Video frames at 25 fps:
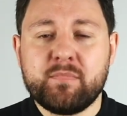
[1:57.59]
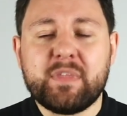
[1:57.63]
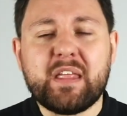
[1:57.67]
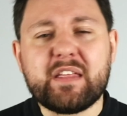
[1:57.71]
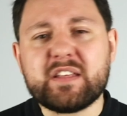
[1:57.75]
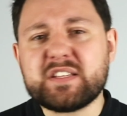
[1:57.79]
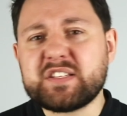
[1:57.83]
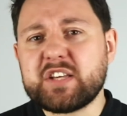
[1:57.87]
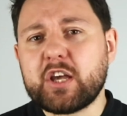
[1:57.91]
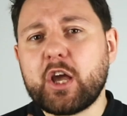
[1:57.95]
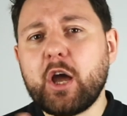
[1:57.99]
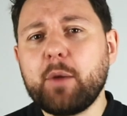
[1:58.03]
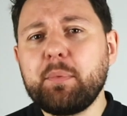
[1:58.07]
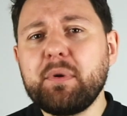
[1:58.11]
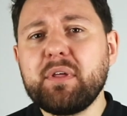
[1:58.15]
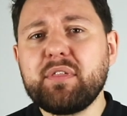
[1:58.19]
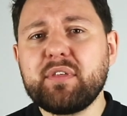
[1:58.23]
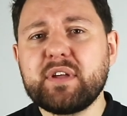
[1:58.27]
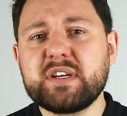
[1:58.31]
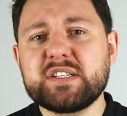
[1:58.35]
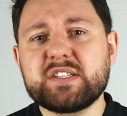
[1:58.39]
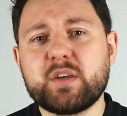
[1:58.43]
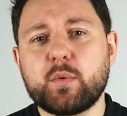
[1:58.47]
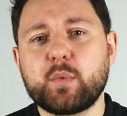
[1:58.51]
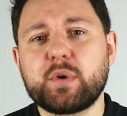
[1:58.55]
Now, there's a couple of
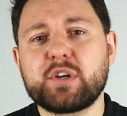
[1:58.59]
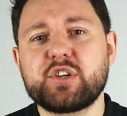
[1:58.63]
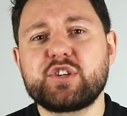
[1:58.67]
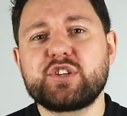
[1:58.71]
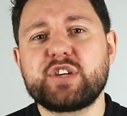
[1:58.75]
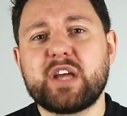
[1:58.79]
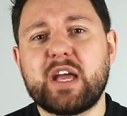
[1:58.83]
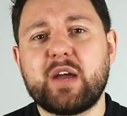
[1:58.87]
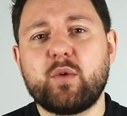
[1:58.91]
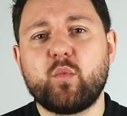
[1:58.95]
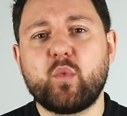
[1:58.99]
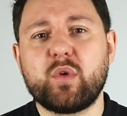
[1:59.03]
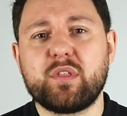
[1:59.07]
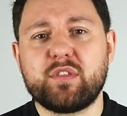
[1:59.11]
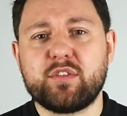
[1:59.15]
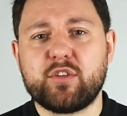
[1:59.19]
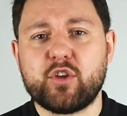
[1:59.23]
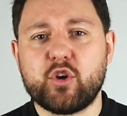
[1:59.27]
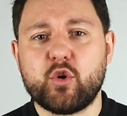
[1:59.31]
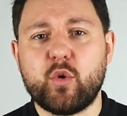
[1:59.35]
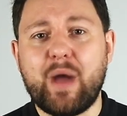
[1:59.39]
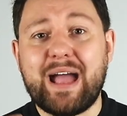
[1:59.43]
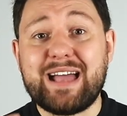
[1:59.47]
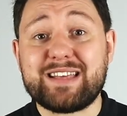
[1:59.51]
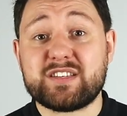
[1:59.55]
things I want to share with
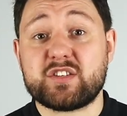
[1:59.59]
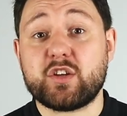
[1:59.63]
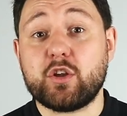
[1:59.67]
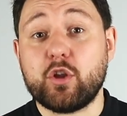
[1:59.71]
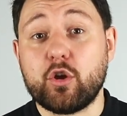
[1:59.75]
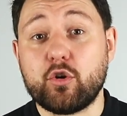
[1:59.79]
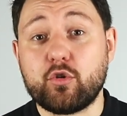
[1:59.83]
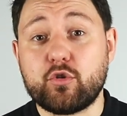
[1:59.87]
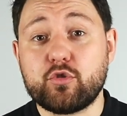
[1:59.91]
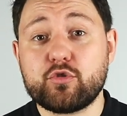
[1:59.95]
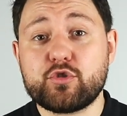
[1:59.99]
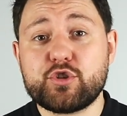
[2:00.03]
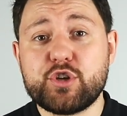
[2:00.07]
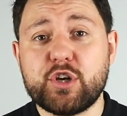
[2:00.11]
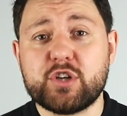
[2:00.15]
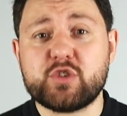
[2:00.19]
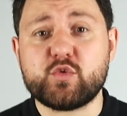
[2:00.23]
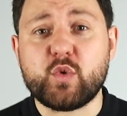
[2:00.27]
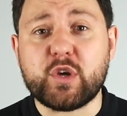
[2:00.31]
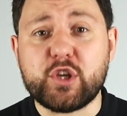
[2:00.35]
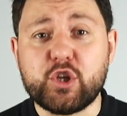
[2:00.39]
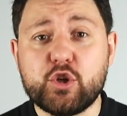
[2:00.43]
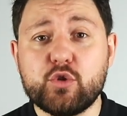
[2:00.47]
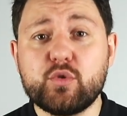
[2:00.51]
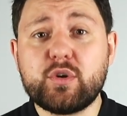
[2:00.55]
you as a local church,
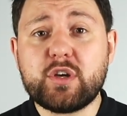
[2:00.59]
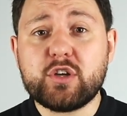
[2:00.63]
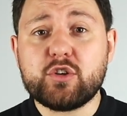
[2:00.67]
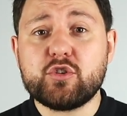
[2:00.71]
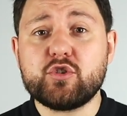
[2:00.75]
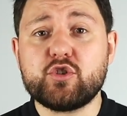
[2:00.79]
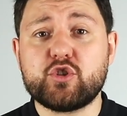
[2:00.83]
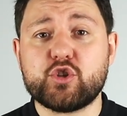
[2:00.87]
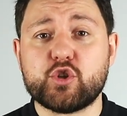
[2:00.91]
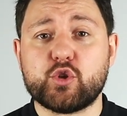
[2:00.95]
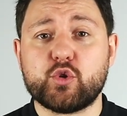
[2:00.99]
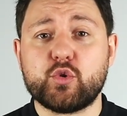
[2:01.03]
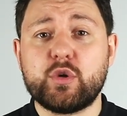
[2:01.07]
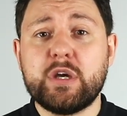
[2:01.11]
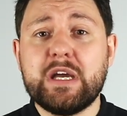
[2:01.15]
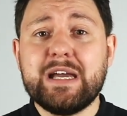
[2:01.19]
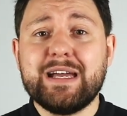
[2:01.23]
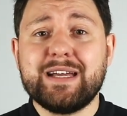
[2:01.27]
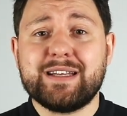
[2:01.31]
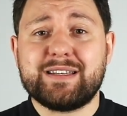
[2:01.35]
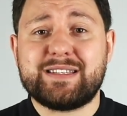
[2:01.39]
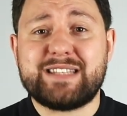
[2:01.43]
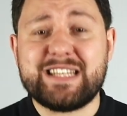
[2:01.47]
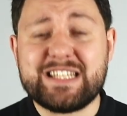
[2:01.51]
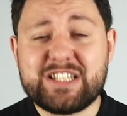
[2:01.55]
what you can do
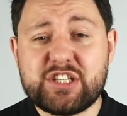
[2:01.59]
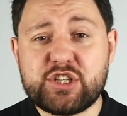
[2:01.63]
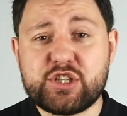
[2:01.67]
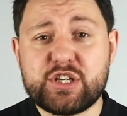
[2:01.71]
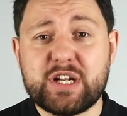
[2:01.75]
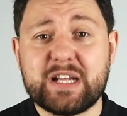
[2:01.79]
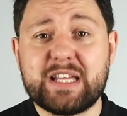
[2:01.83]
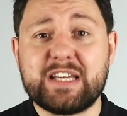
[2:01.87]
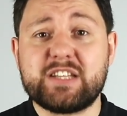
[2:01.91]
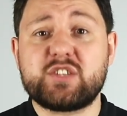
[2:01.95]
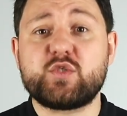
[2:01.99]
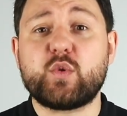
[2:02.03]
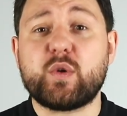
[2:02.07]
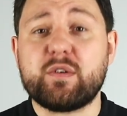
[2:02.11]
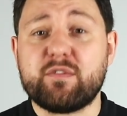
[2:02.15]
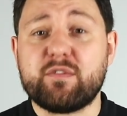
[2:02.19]
digitally to